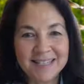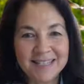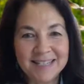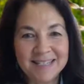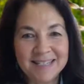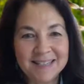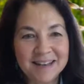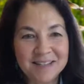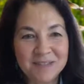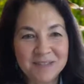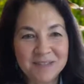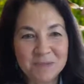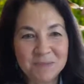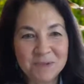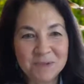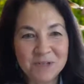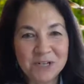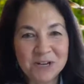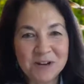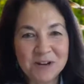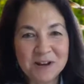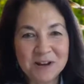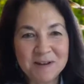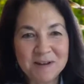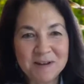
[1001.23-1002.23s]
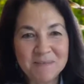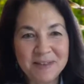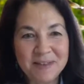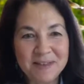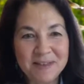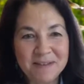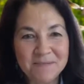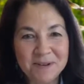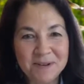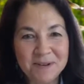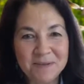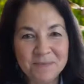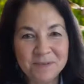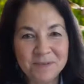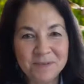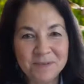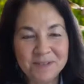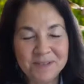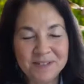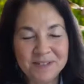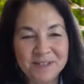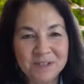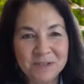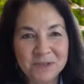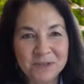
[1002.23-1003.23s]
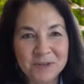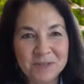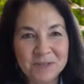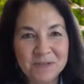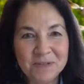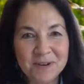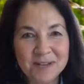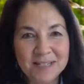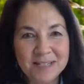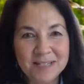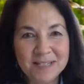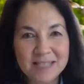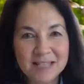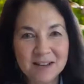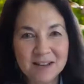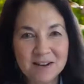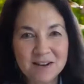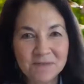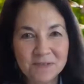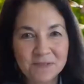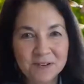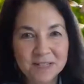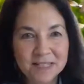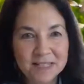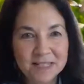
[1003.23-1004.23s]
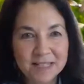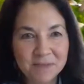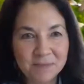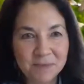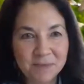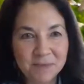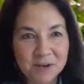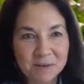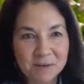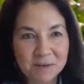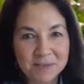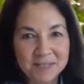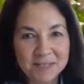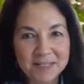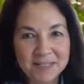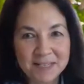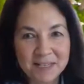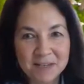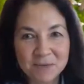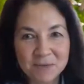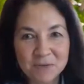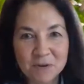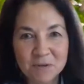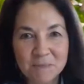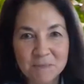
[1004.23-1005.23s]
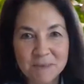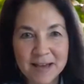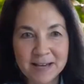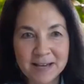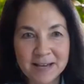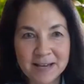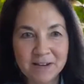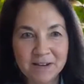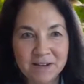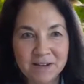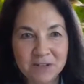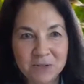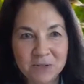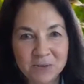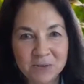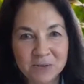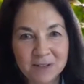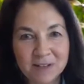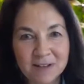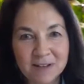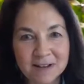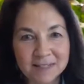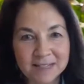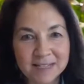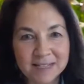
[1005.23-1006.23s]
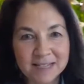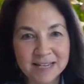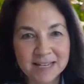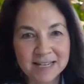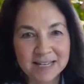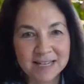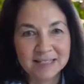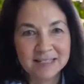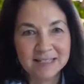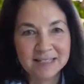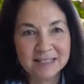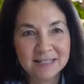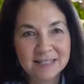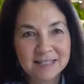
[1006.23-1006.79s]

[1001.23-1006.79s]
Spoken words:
guys. Super job. Thank you. Enjoy the rest of the conference, and we hope to see you all back here at 2:00 today.